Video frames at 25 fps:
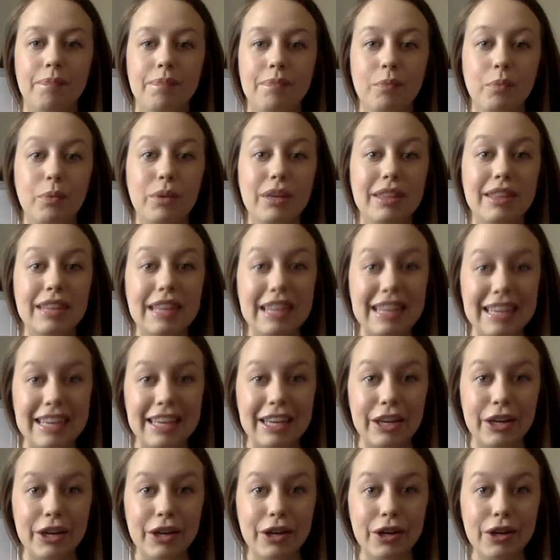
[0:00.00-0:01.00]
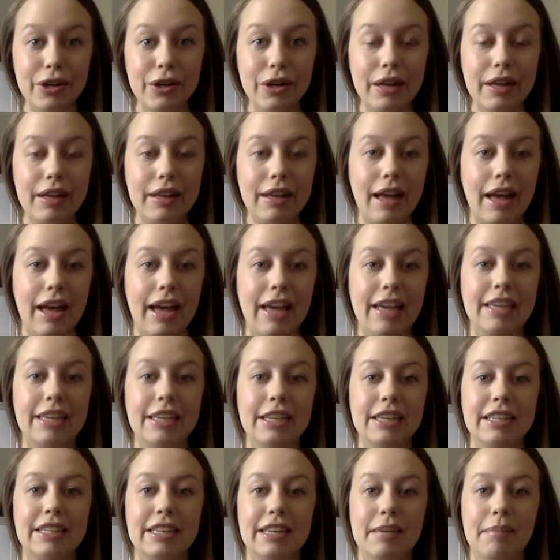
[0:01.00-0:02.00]
With ear, I
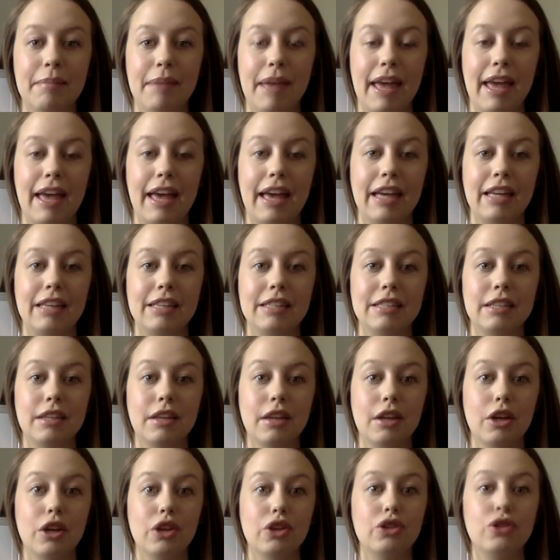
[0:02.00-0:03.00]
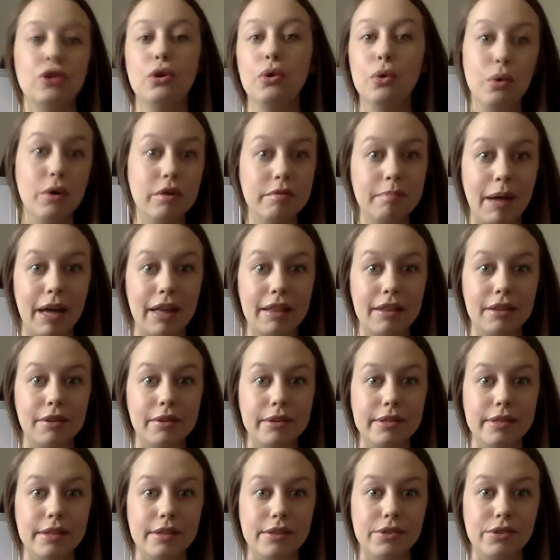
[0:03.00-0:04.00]
could command two of my little
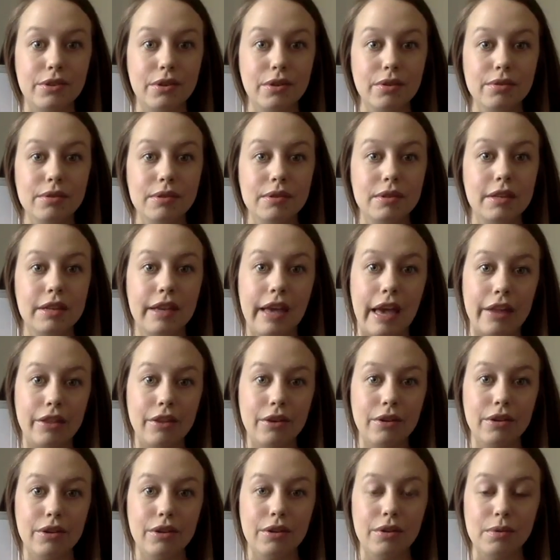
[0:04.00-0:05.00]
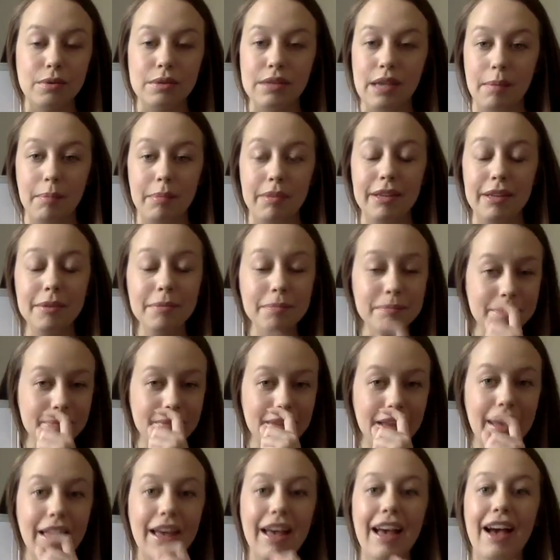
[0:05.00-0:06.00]
sisters together to do something,
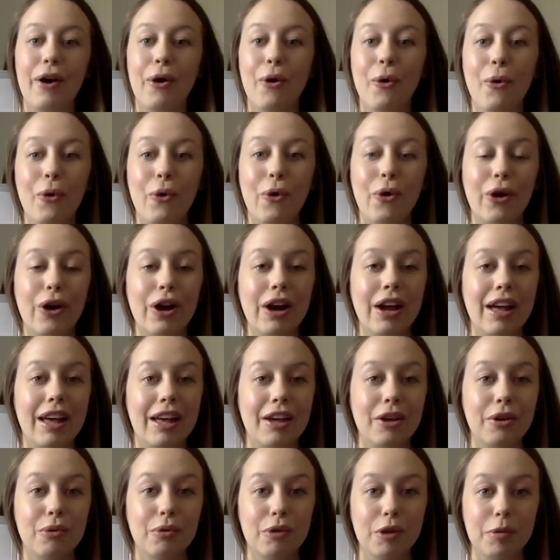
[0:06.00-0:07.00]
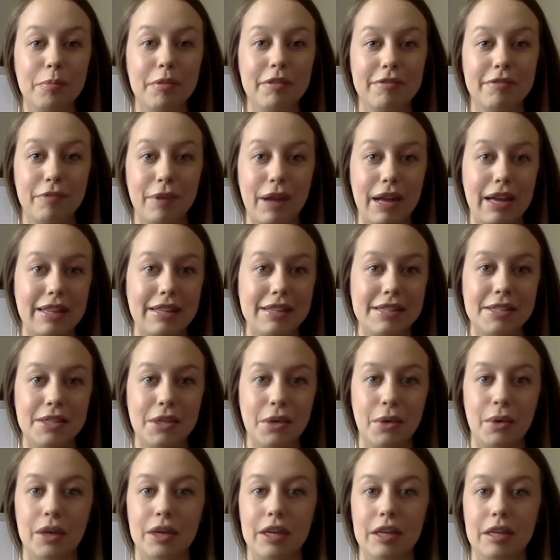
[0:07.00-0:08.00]
or a group of friends. So
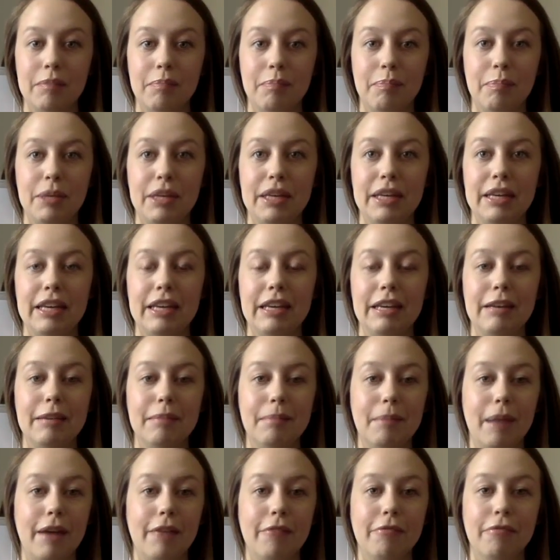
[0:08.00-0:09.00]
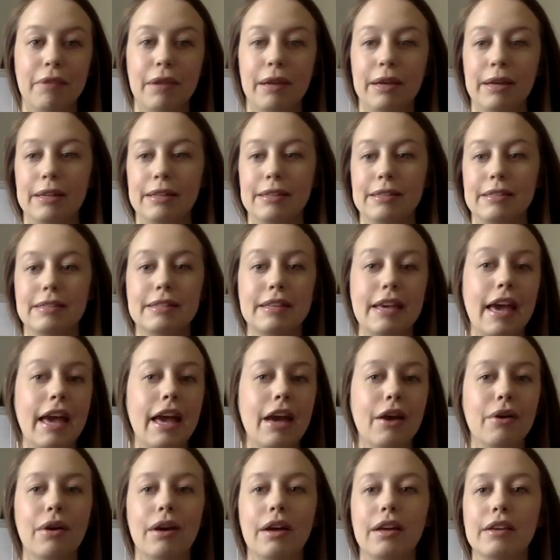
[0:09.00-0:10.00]
it could be my friends
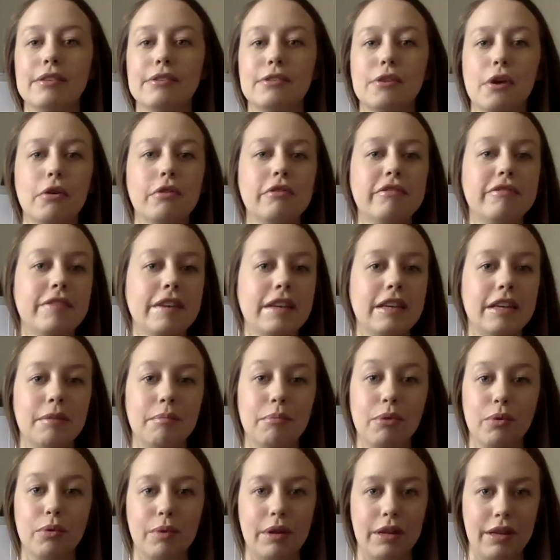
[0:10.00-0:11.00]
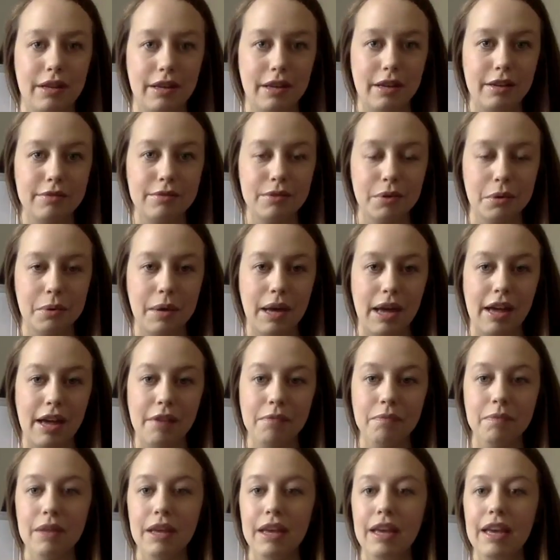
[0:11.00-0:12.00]
Kara, Sophie, and Maria.
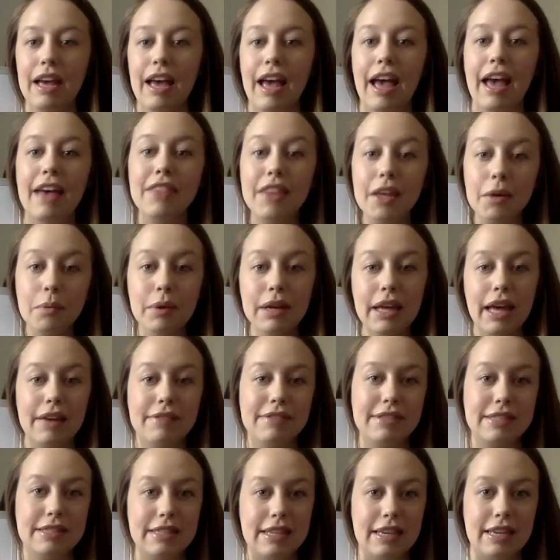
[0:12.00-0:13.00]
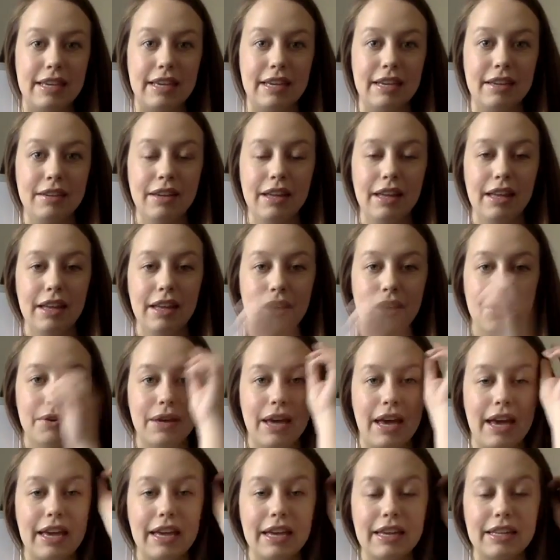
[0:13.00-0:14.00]
Okay, and then we have Z.
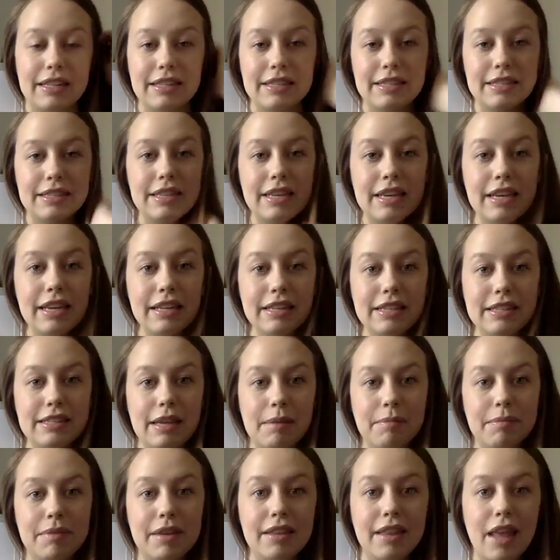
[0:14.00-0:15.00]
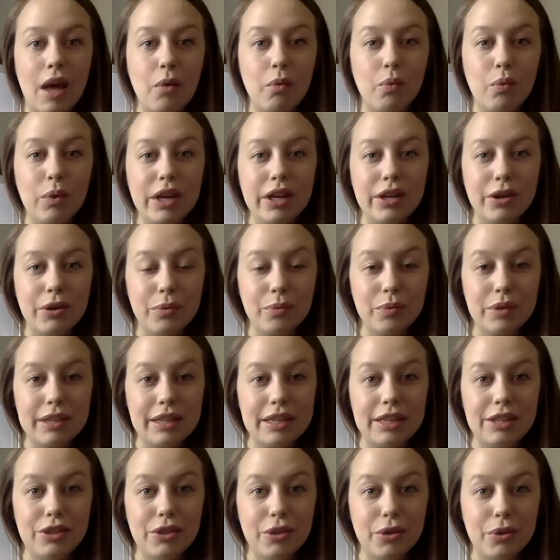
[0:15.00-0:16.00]
Okay, and Z is something that we don't
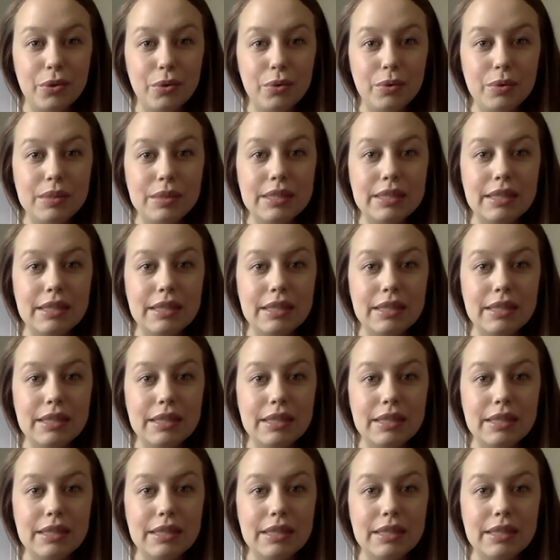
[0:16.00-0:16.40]
really use